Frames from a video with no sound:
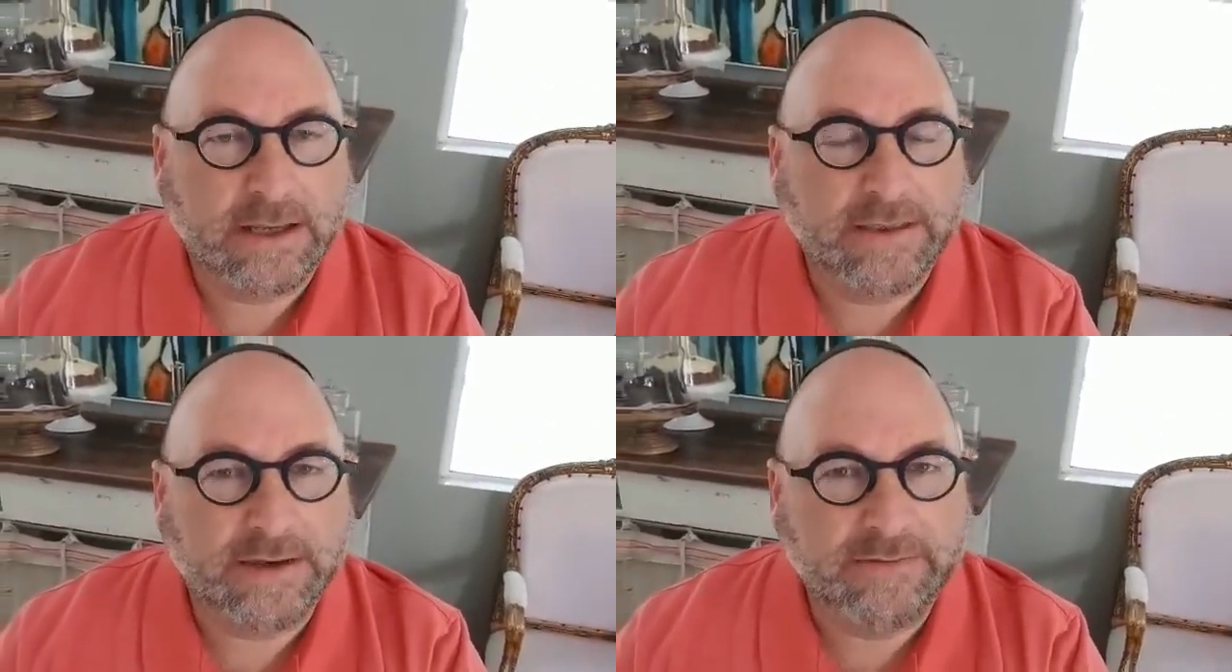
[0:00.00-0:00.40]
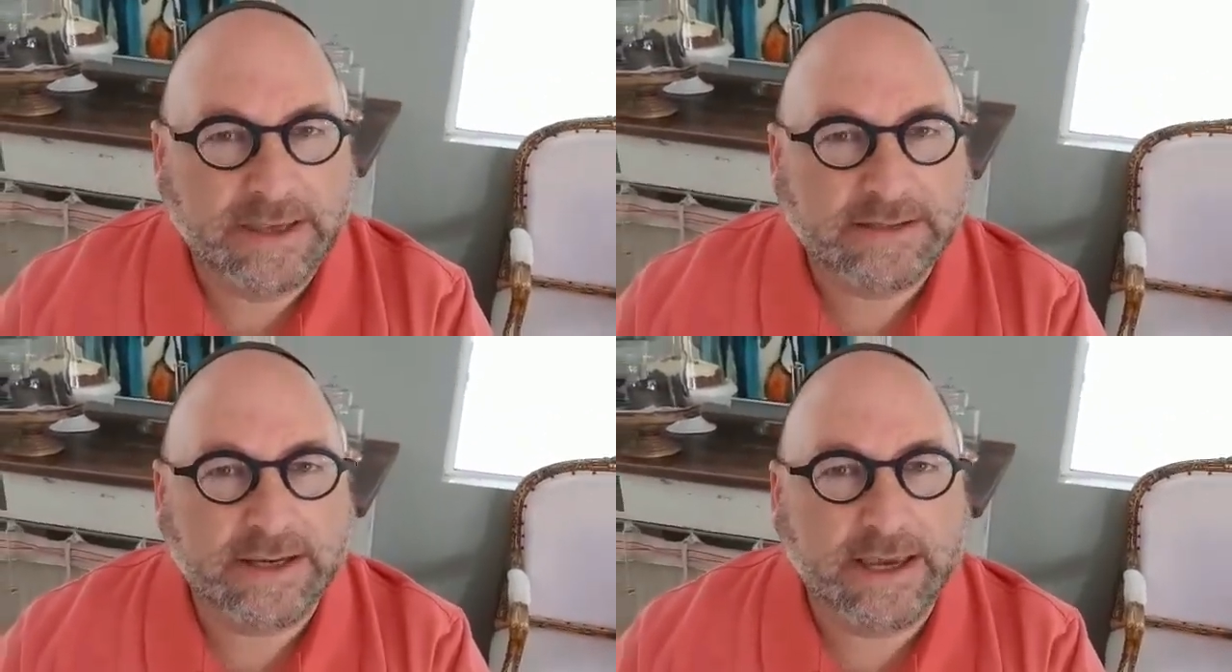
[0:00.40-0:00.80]
the
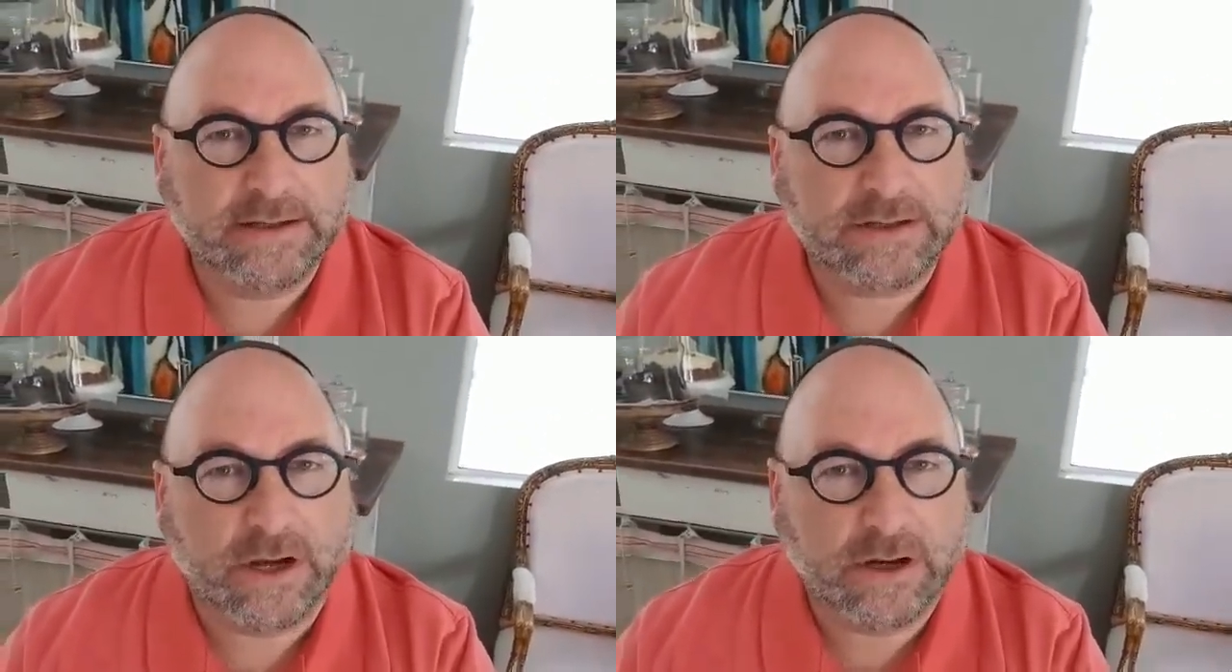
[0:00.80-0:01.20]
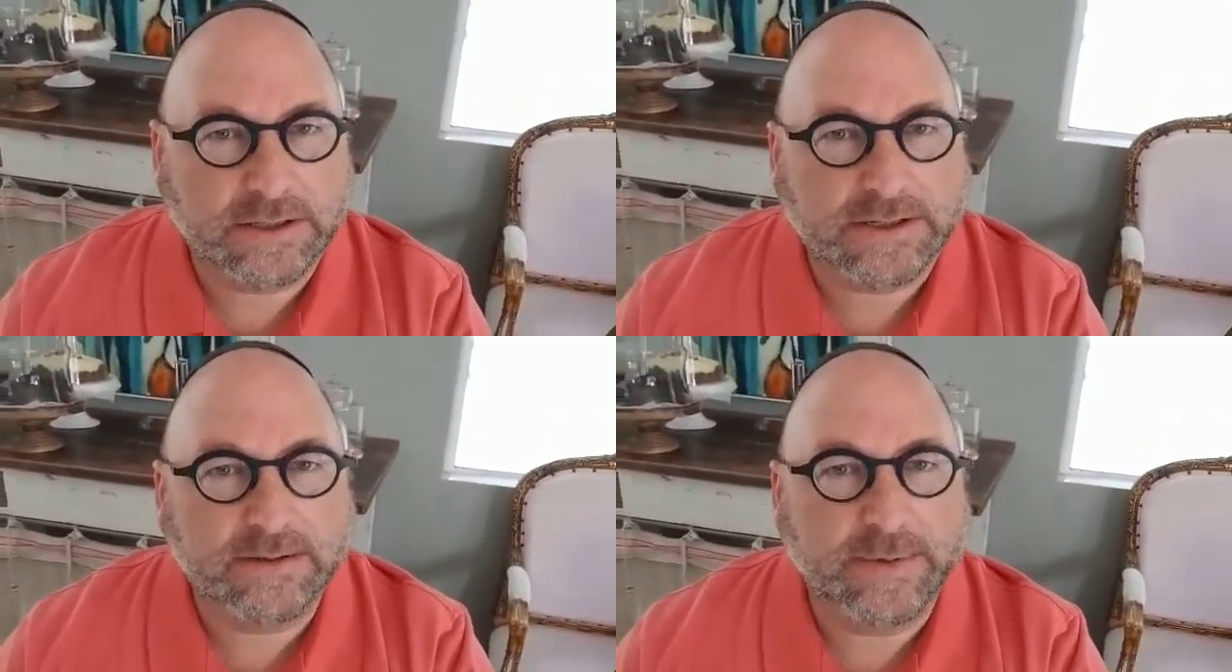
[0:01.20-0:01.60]
investigators
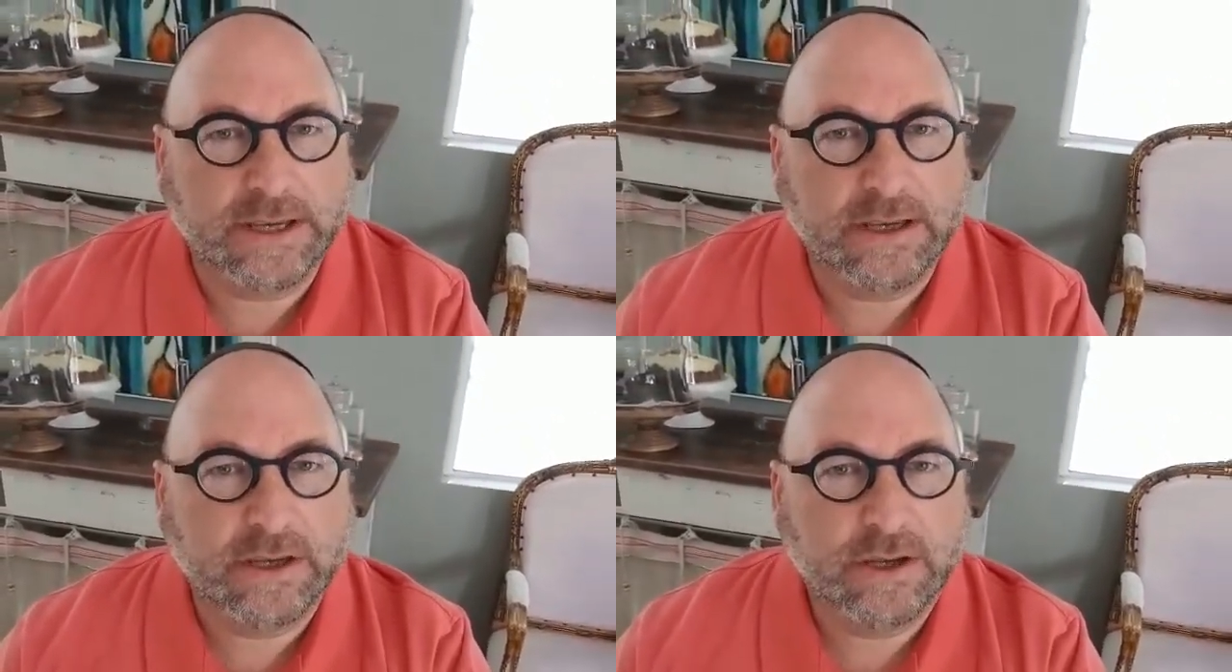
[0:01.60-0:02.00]
asked me